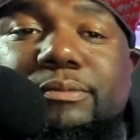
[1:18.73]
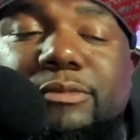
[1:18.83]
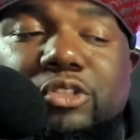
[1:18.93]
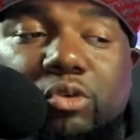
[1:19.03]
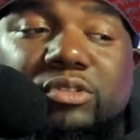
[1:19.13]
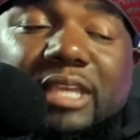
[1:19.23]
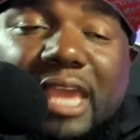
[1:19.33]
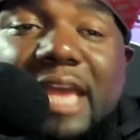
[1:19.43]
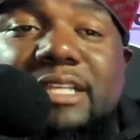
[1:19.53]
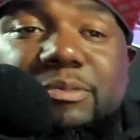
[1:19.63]
So it was a
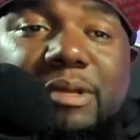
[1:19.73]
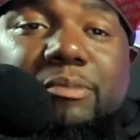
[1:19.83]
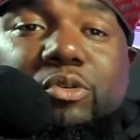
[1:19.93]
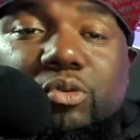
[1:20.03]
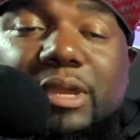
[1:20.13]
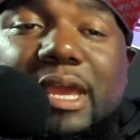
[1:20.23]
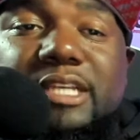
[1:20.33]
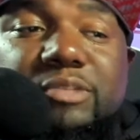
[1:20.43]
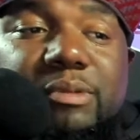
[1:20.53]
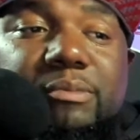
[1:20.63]
cast member, new
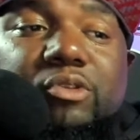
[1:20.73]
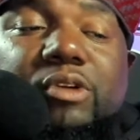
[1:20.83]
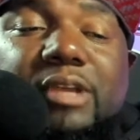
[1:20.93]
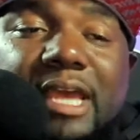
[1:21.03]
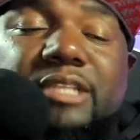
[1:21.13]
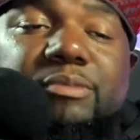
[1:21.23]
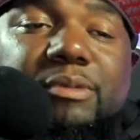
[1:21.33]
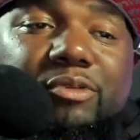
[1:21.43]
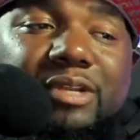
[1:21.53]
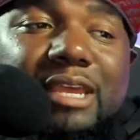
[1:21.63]
cast member, or a cast
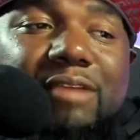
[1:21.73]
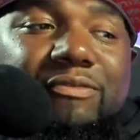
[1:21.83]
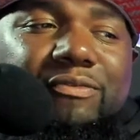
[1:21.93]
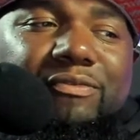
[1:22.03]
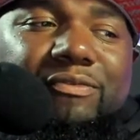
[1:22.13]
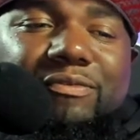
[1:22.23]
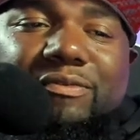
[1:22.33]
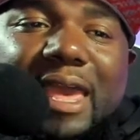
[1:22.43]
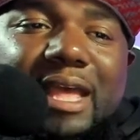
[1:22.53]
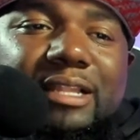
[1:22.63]
member named
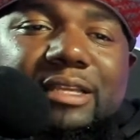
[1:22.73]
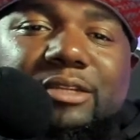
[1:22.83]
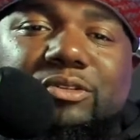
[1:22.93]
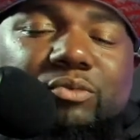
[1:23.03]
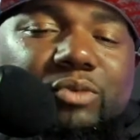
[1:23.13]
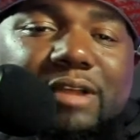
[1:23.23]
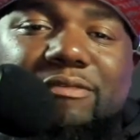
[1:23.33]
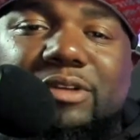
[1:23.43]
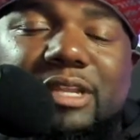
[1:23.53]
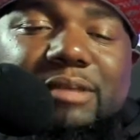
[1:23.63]
Fallon or
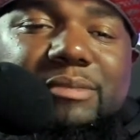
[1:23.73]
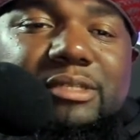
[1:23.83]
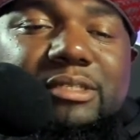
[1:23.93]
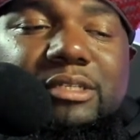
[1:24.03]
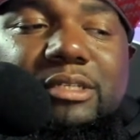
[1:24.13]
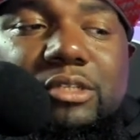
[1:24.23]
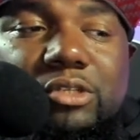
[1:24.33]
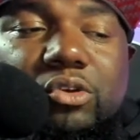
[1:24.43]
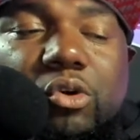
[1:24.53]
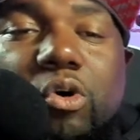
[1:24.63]
whatever her name is.
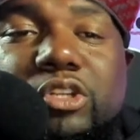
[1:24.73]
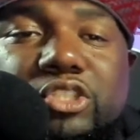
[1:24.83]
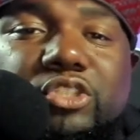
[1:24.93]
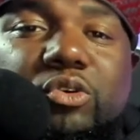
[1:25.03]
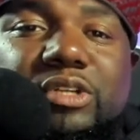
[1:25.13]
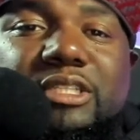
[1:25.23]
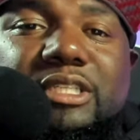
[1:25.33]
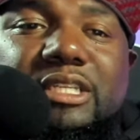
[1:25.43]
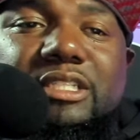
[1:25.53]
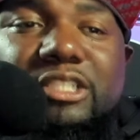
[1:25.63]
On the show this
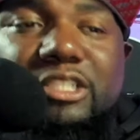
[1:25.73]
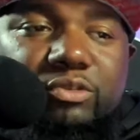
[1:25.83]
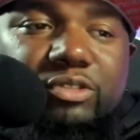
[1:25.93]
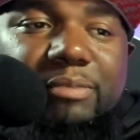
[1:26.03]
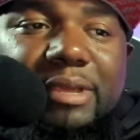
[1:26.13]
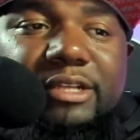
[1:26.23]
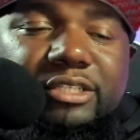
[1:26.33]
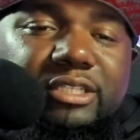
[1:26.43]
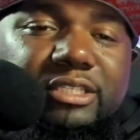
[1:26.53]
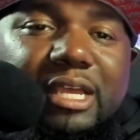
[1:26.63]
season, she was married
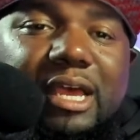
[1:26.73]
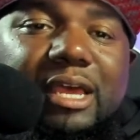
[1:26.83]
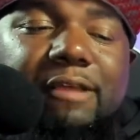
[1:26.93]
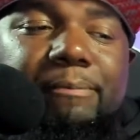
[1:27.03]
to this guy.